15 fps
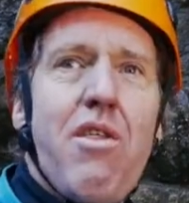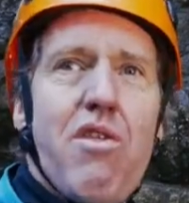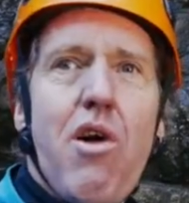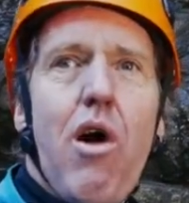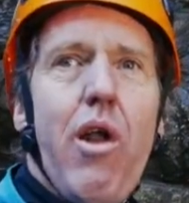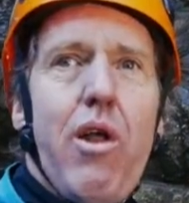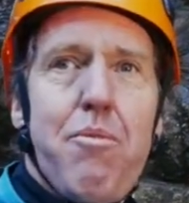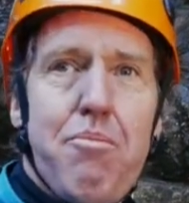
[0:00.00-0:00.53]

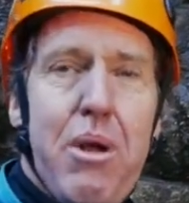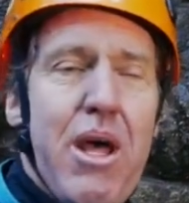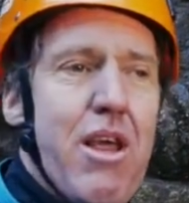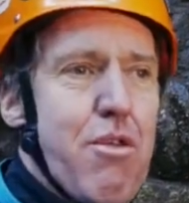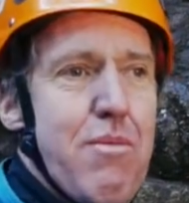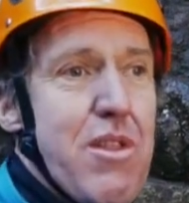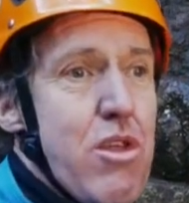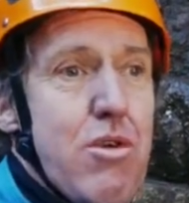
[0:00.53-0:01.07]
solid
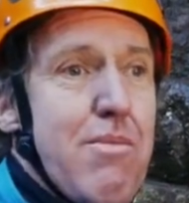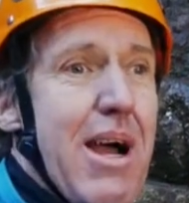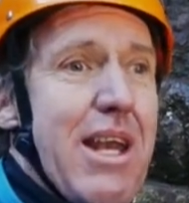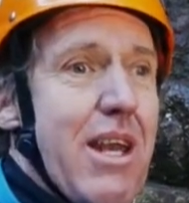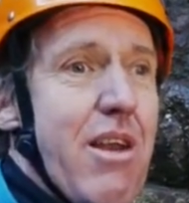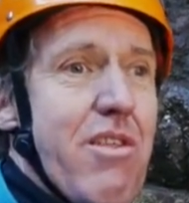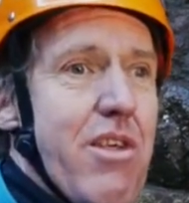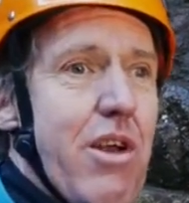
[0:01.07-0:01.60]
placements, you
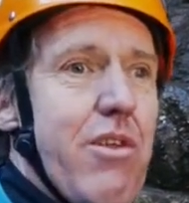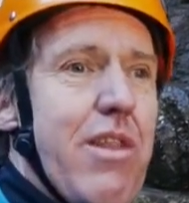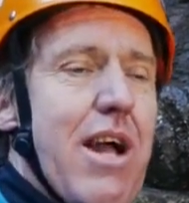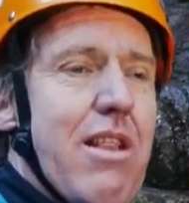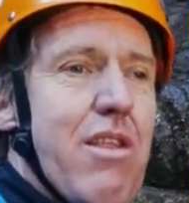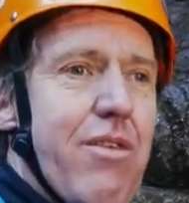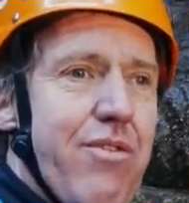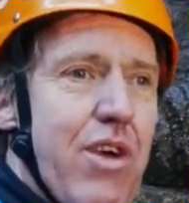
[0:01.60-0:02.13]
might consider
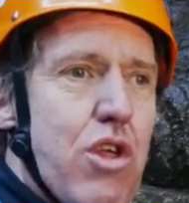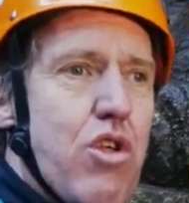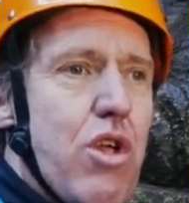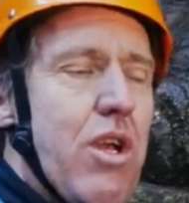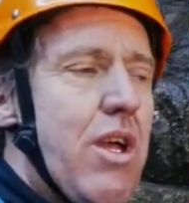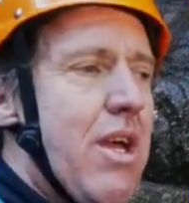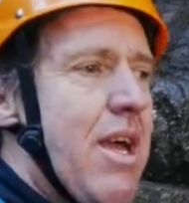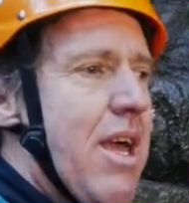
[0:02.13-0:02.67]
that
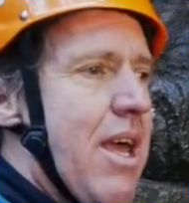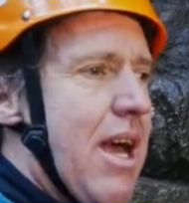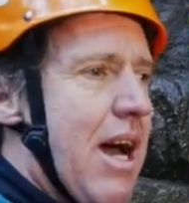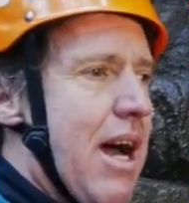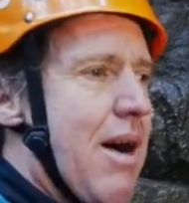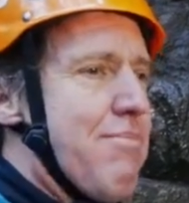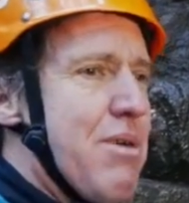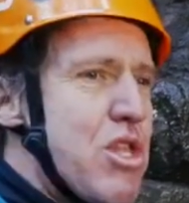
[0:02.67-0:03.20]
sufficient.
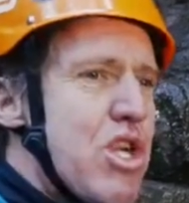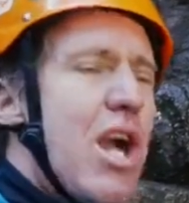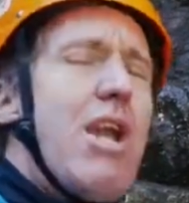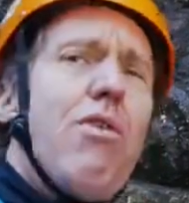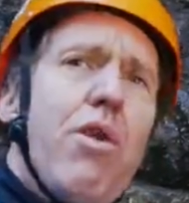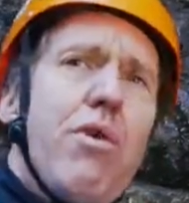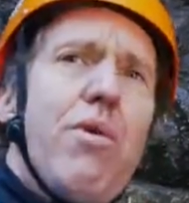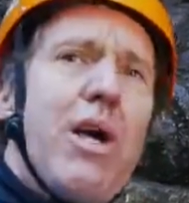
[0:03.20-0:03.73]
But
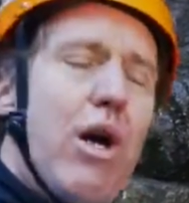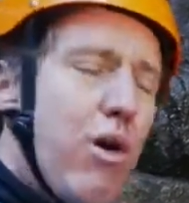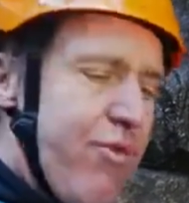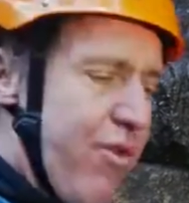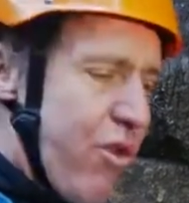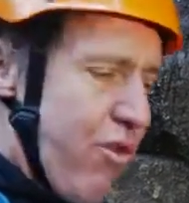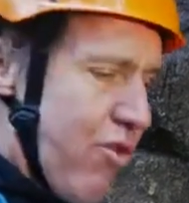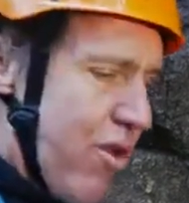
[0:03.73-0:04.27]
generally, we go
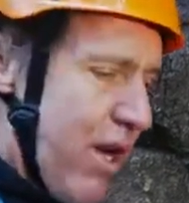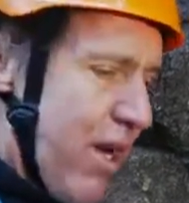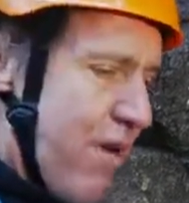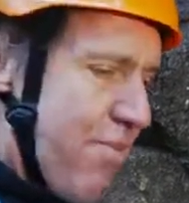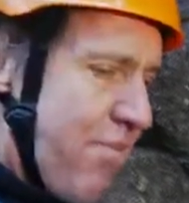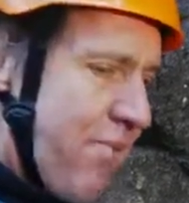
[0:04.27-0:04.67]
for 3.